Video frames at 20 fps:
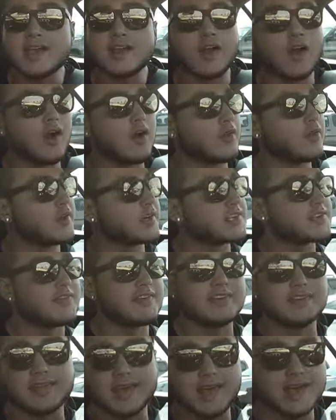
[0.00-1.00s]
Car looks
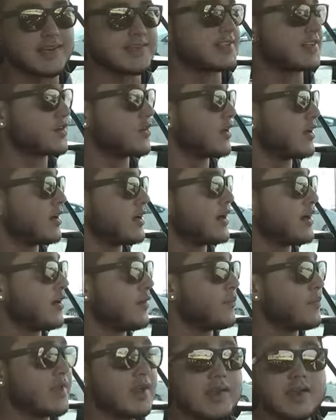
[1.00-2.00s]
fantastic right
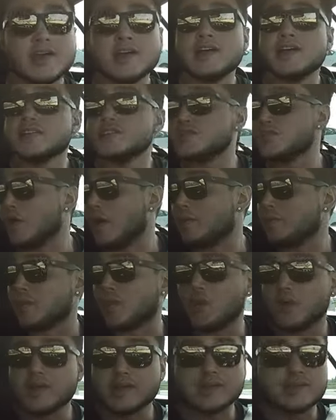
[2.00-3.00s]
now. So I'm
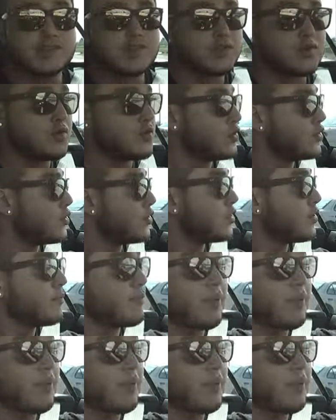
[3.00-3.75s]
going to